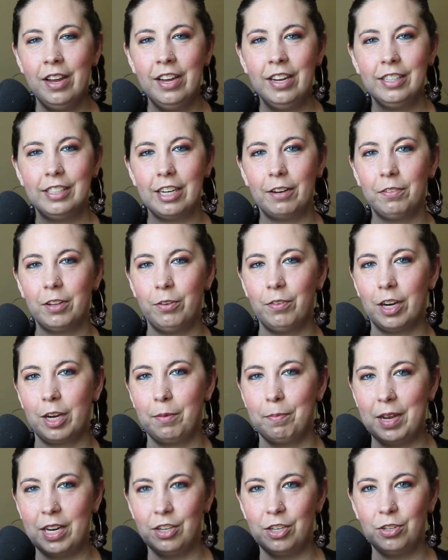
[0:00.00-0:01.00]
Definitely
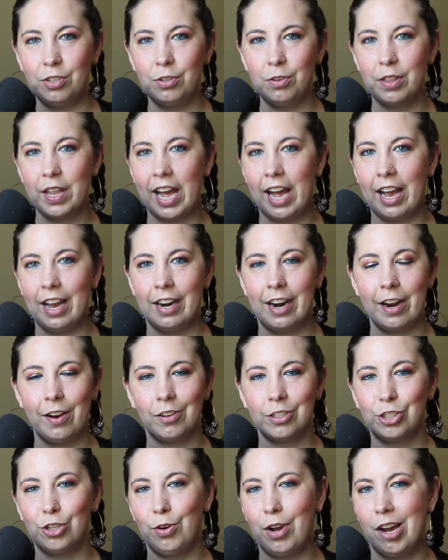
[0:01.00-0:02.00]
recommend you do that. And I
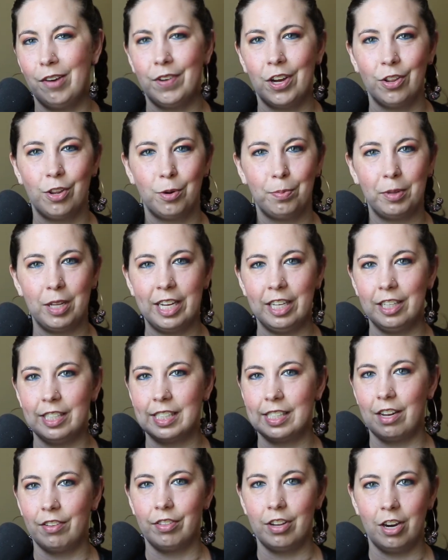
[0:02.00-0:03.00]
also have other
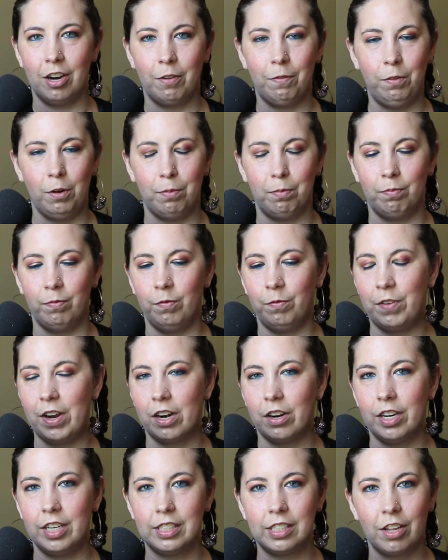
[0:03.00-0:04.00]
playlists on there from
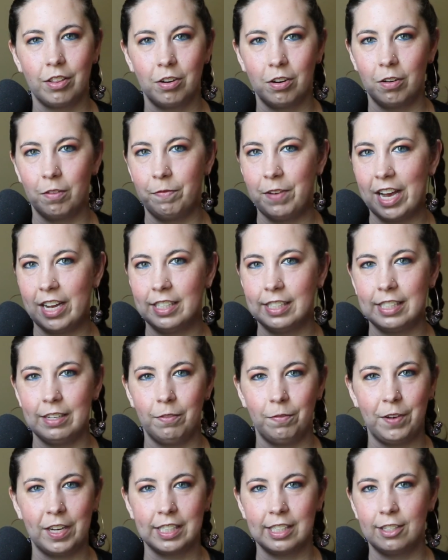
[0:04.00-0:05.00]
various other events
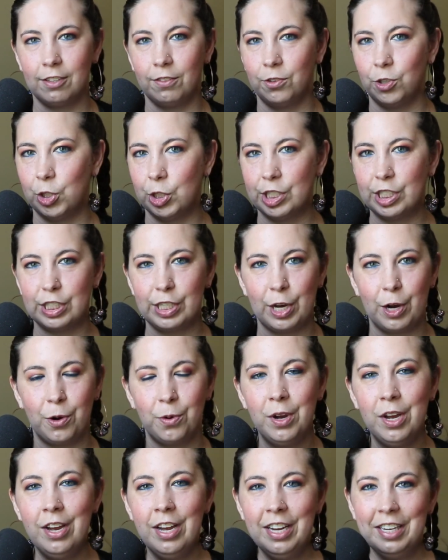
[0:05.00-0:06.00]
and festivals. So
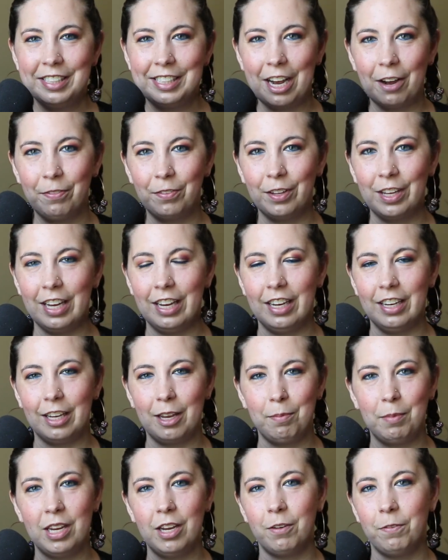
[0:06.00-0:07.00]
definitely
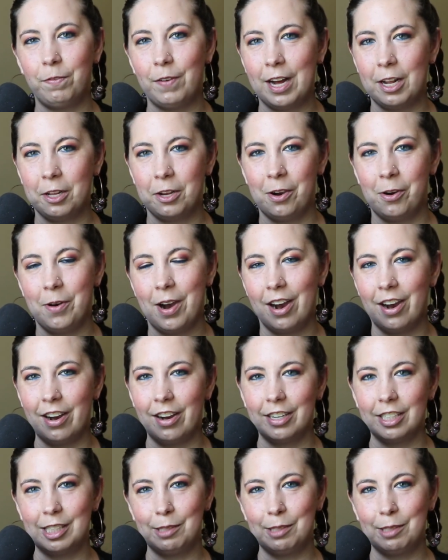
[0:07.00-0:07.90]
give me a follow on